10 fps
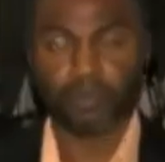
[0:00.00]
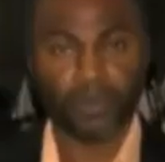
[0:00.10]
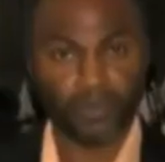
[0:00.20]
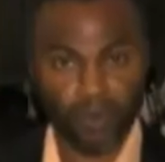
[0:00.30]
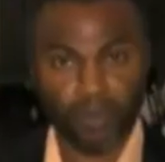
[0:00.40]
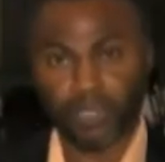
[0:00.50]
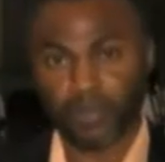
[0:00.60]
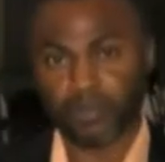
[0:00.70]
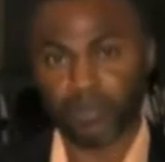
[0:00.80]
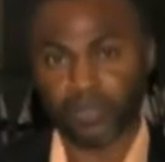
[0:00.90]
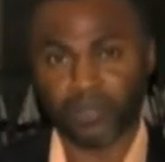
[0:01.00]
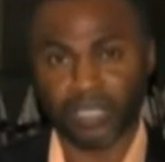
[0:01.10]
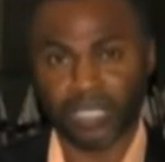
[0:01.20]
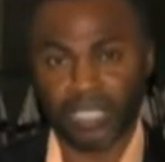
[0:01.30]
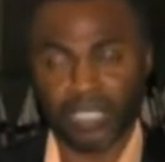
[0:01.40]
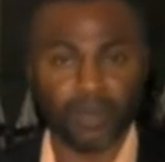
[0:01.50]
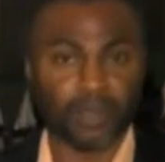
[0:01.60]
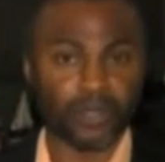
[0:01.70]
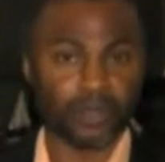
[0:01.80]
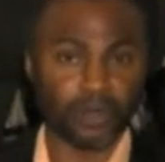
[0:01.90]
Before this briefing, there
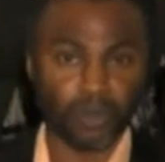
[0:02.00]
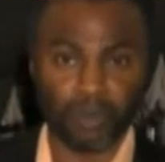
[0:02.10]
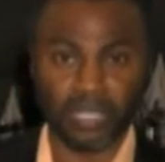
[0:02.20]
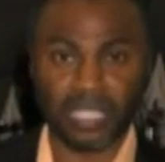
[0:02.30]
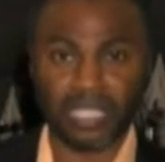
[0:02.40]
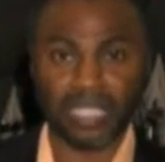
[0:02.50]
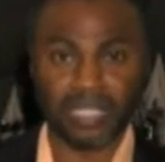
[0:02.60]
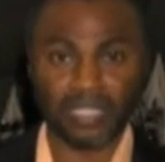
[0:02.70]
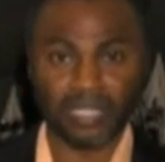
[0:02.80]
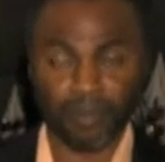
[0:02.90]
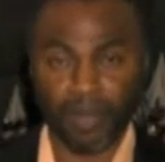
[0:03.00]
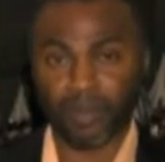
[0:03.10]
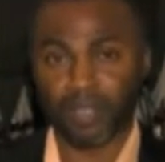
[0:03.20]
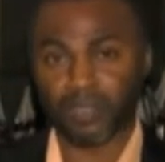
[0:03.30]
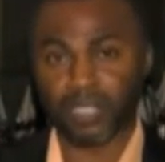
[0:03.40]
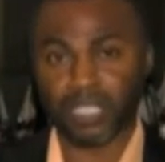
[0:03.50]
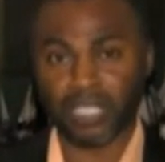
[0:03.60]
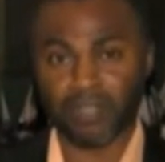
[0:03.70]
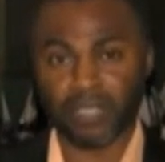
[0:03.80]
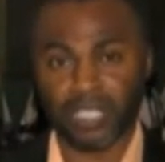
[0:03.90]
was rumors that the Department of State
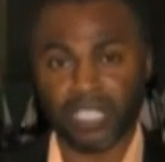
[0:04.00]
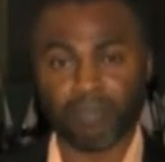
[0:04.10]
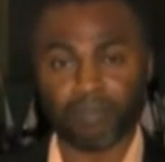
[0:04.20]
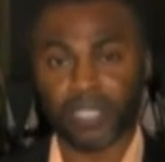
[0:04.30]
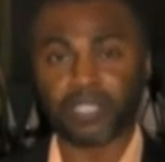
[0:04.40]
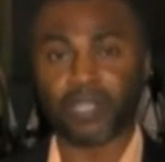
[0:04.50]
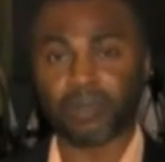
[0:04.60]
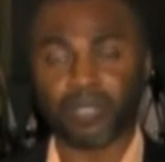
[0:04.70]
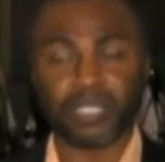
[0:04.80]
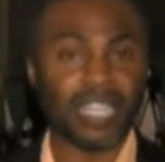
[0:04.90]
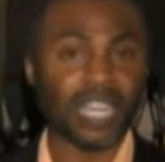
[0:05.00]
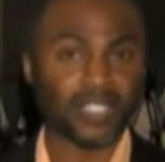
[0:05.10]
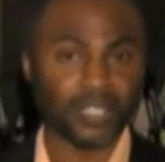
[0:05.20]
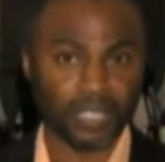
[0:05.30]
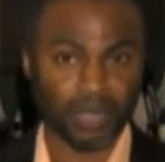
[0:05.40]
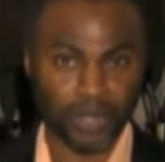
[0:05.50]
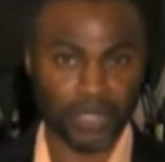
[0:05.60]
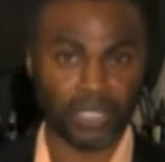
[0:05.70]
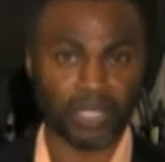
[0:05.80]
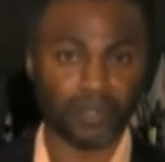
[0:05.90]
Services had picked up a national
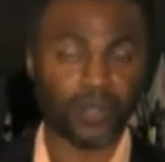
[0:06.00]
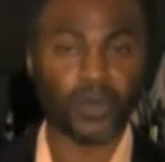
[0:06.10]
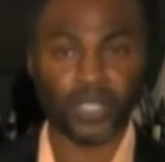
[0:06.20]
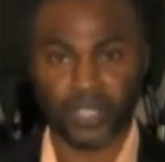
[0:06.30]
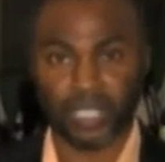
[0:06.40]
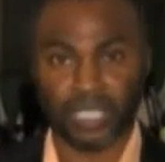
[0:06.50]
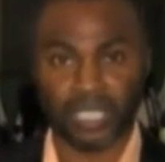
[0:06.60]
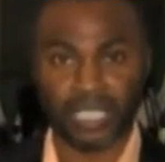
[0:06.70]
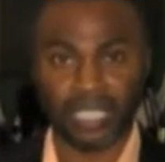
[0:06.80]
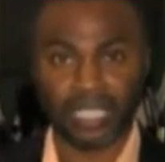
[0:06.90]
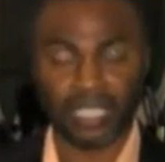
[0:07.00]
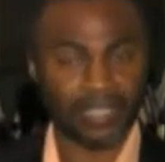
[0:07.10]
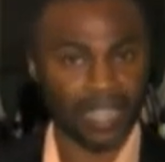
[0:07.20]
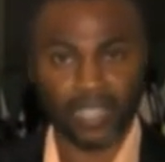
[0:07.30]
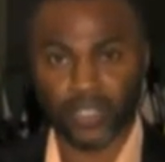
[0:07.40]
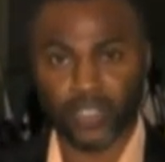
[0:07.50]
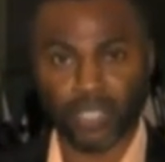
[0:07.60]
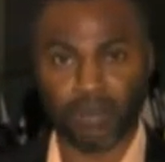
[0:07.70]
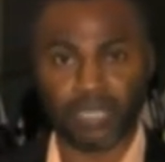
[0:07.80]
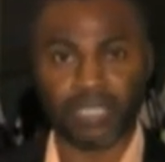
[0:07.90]
commissioner for questioning. The INEC
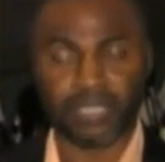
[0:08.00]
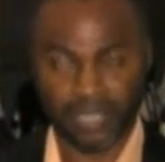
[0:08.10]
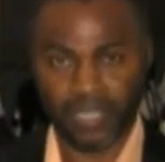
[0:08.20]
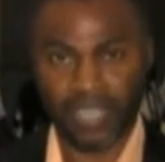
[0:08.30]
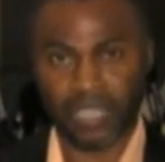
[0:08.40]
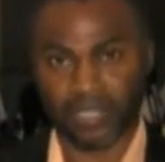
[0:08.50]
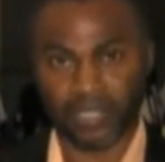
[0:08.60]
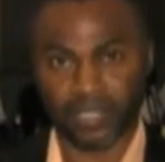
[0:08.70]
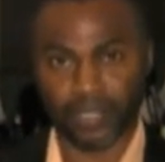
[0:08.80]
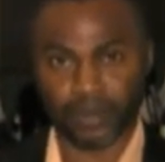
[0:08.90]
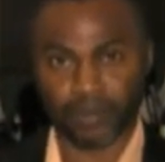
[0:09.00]
chairman denied this.